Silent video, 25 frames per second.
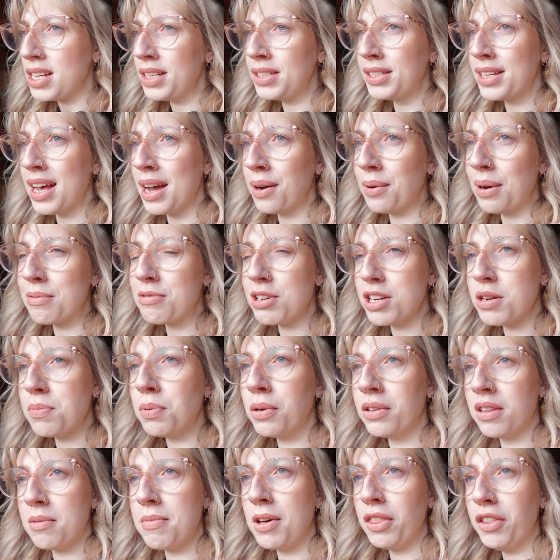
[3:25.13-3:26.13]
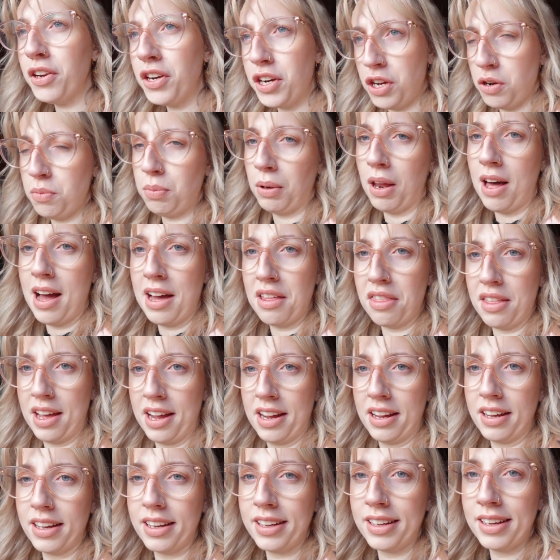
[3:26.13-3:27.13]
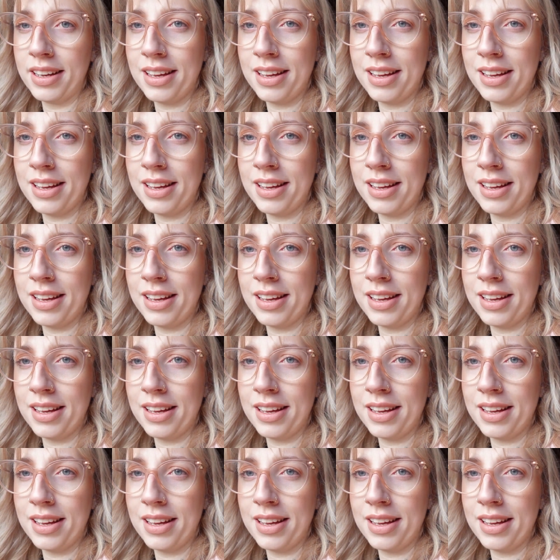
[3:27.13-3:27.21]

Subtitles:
So I'm going to put them on the new plot, I think.